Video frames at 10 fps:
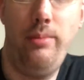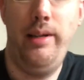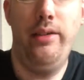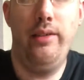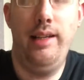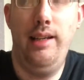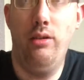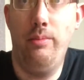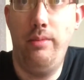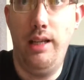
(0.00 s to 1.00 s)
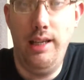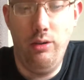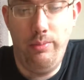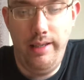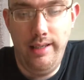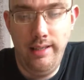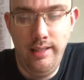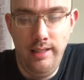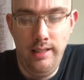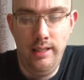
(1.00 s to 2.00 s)
I played on it a little bit,
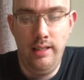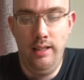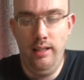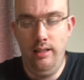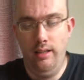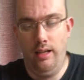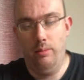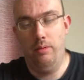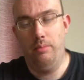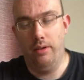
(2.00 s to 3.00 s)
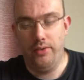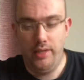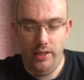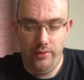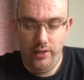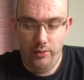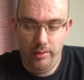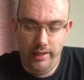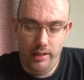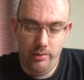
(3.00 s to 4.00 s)
but I was never
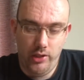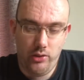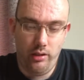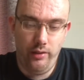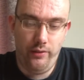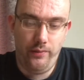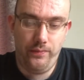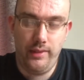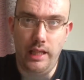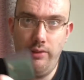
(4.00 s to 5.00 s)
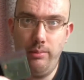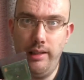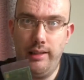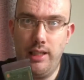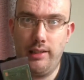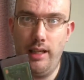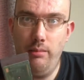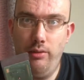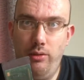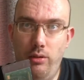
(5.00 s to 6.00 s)
played it that much. So I've never played this game
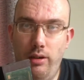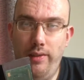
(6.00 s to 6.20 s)
before.